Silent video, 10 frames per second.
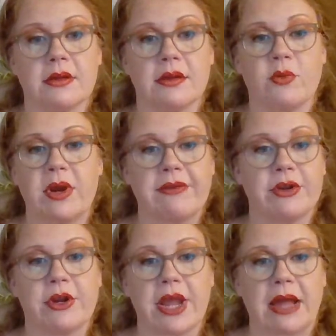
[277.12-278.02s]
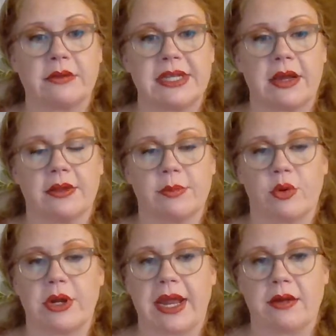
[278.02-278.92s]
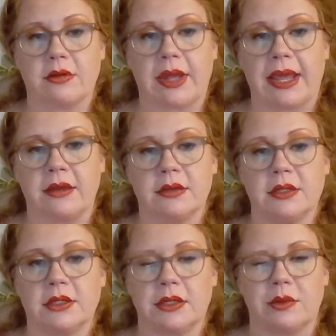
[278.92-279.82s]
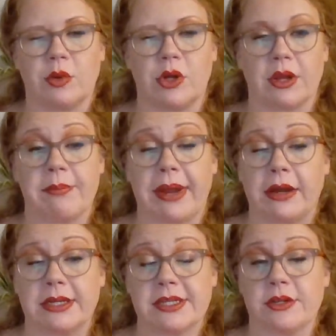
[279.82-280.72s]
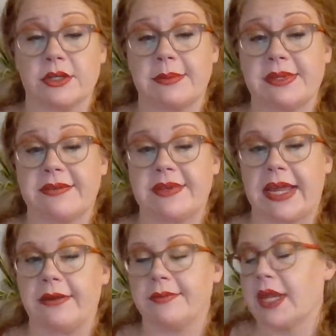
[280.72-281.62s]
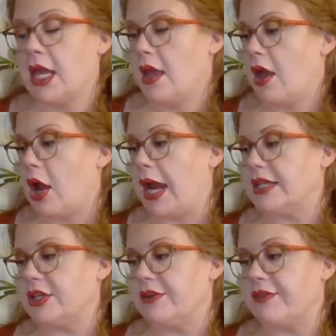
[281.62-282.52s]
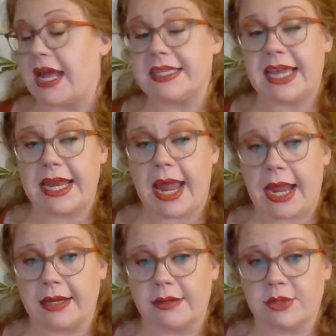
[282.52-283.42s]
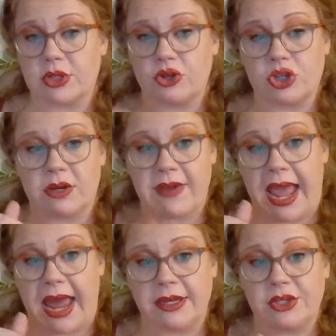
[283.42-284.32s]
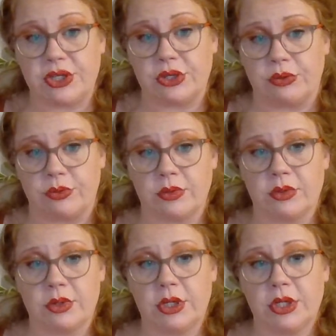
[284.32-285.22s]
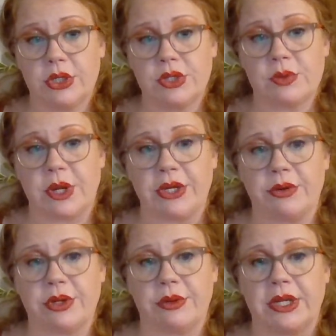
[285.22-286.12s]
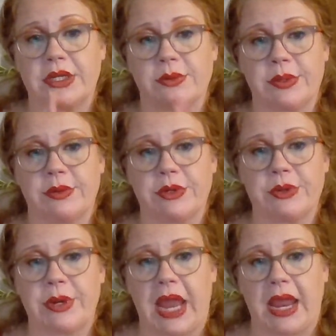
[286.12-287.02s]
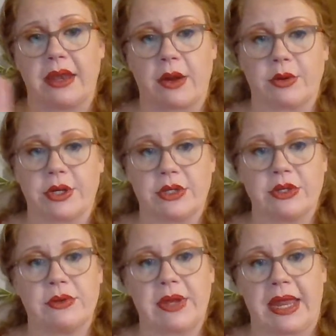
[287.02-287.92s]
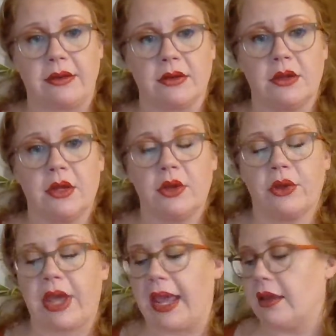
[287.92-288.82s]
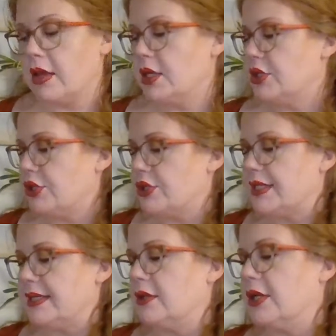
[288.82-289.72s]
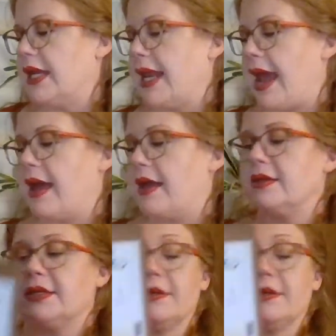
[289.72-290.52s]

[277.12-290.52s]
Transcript: of whatever you're counting on the board now, okay? And we'll compare it to your sums of 10. All right, so you've got 10 items, so you should have added 2 to what you were doing because we were doing 8, now we're going to do 10. Okay, so you're still looking at